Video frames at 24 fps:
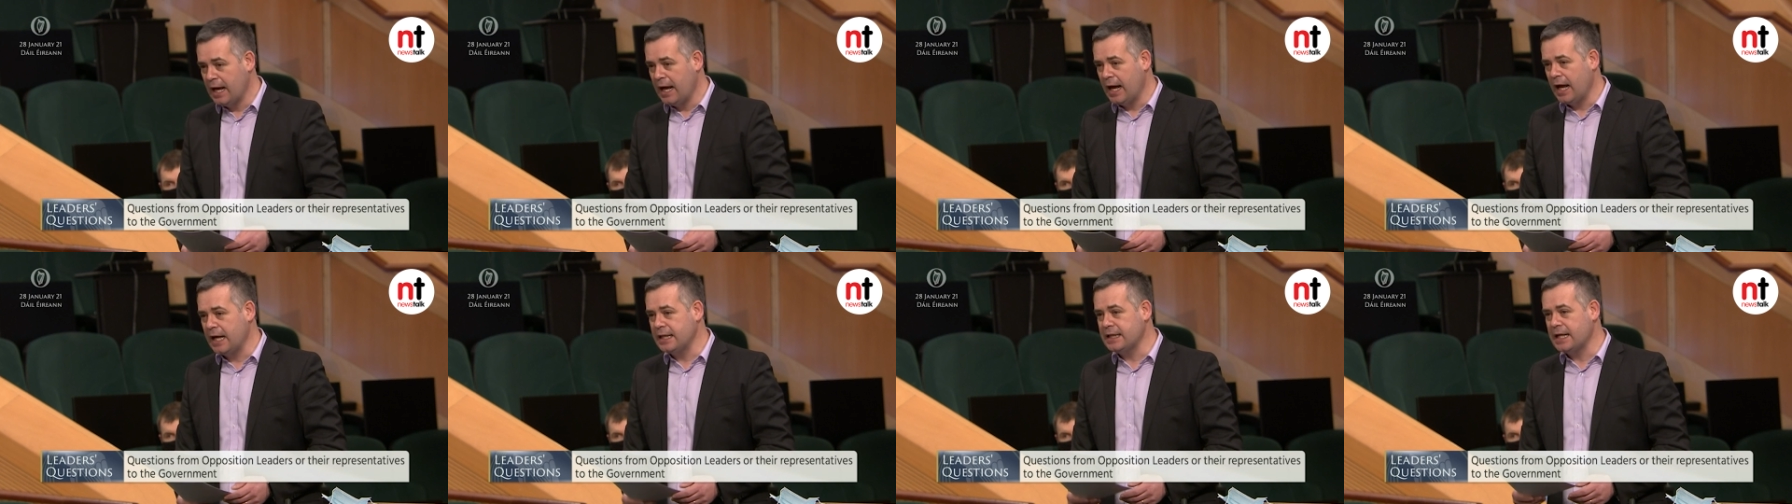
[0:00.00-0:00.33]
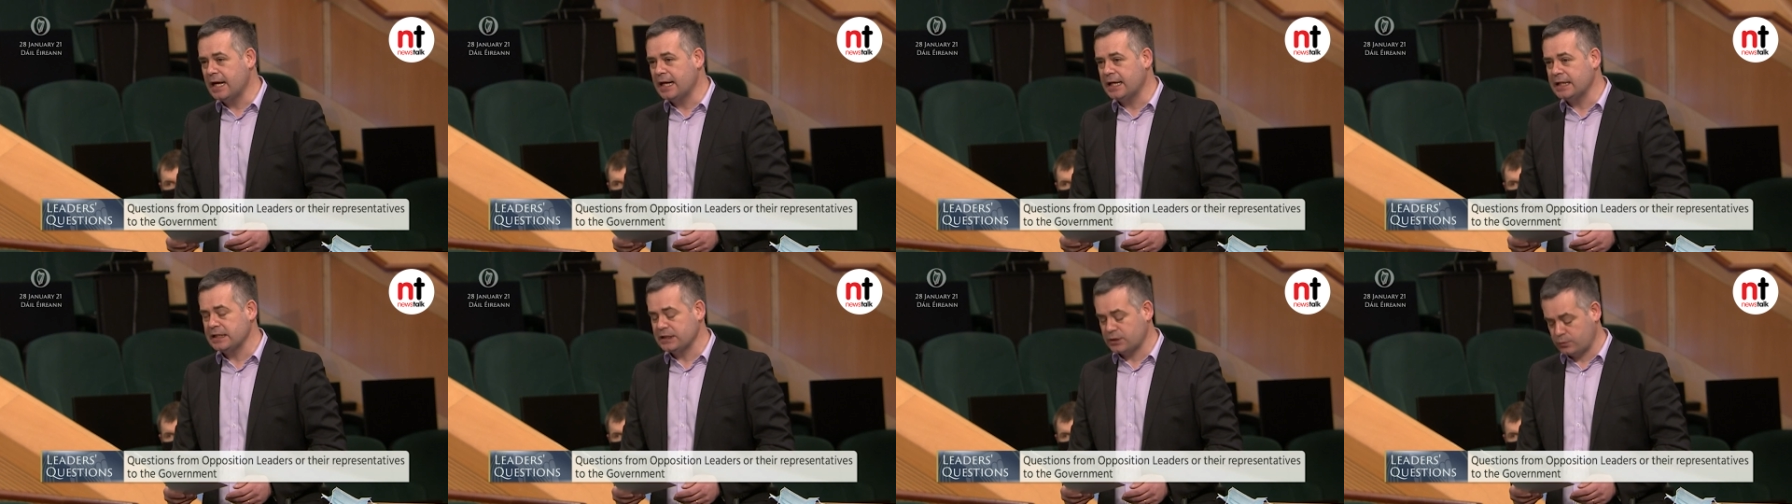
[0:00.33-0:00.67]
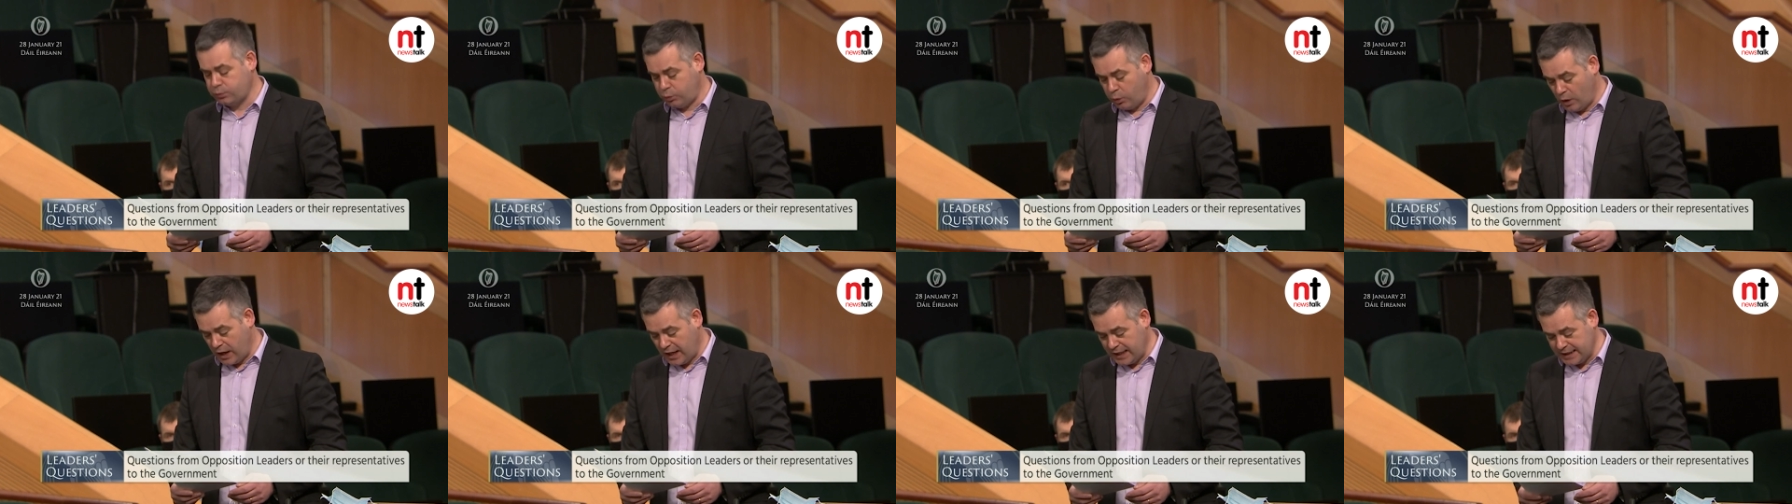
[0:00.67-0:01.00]
and that is
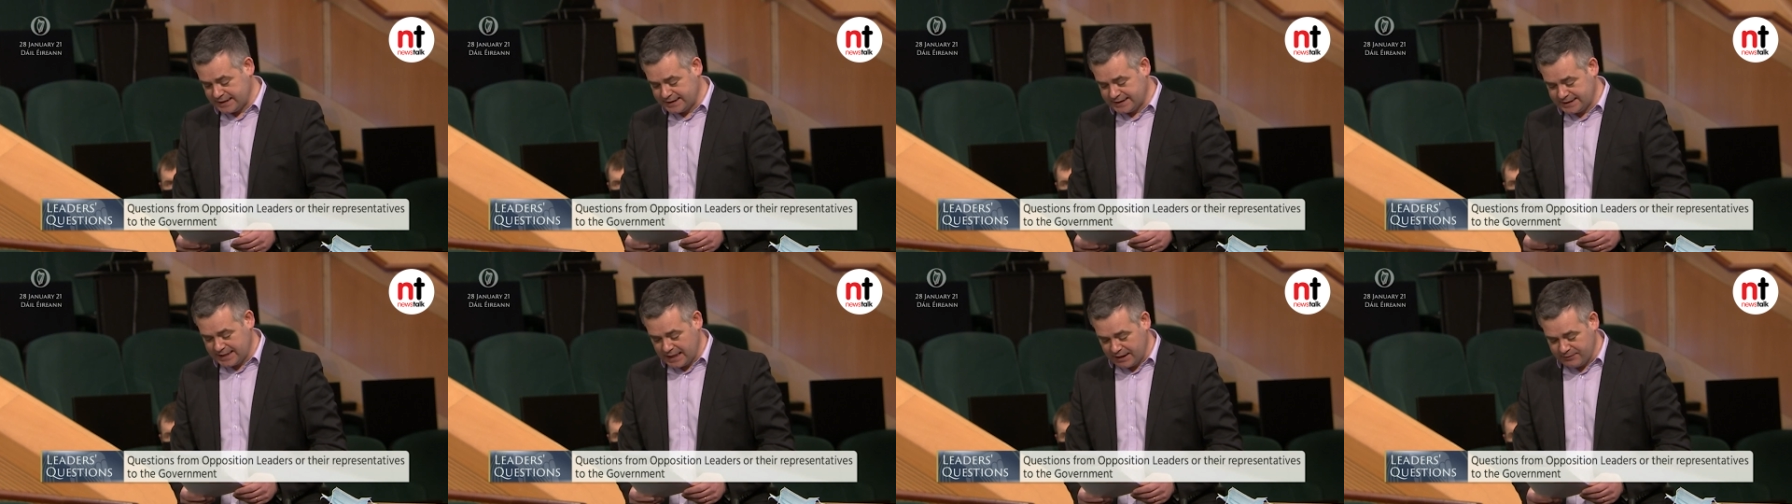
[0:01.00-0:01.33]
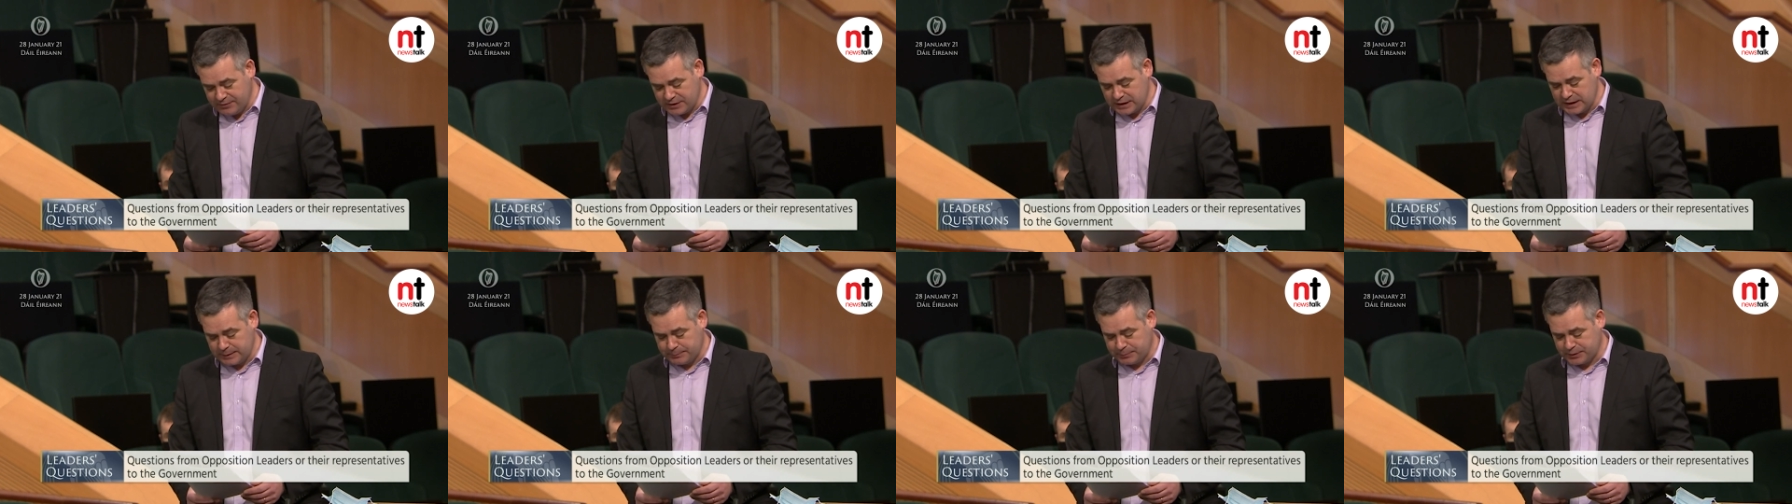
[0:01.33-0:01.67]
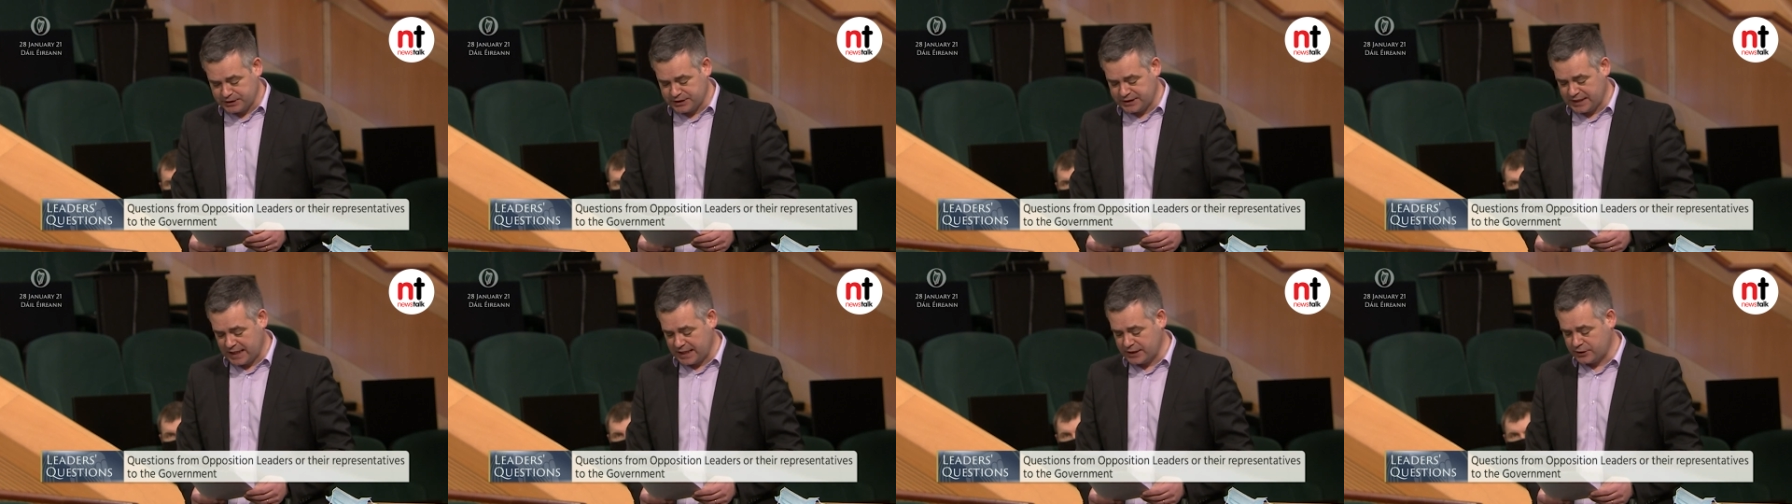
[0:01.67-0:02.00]
why
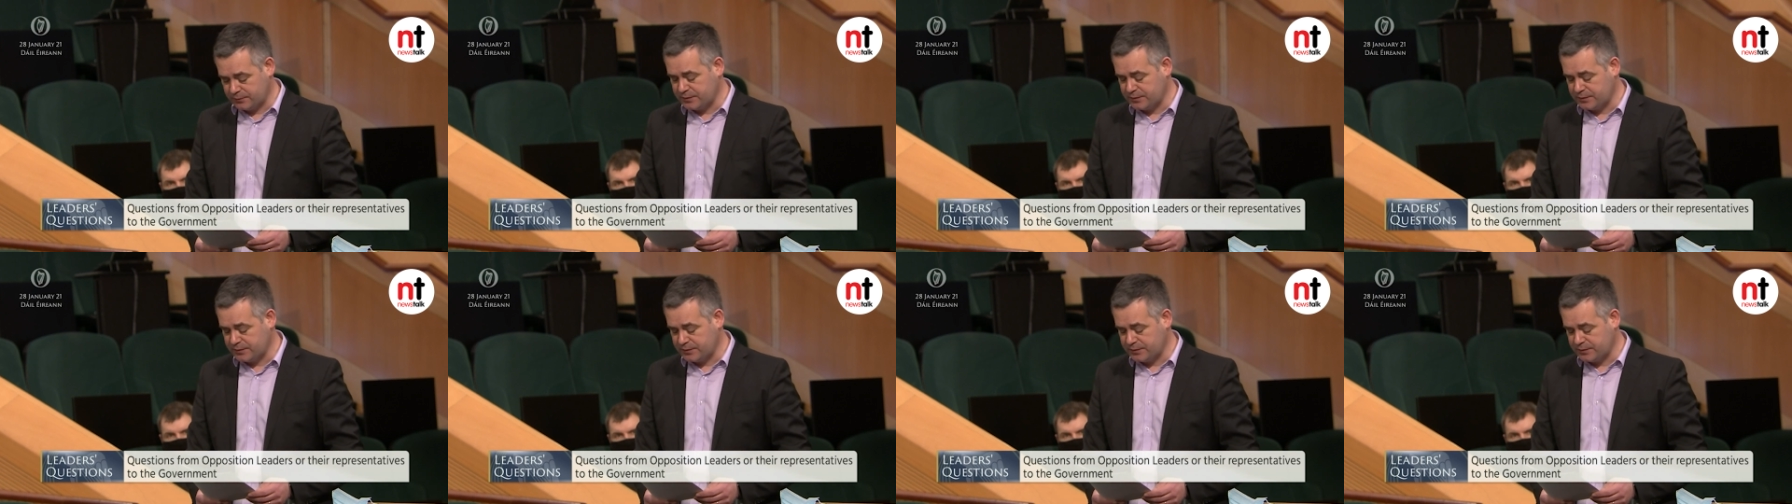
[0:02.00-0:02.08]
70%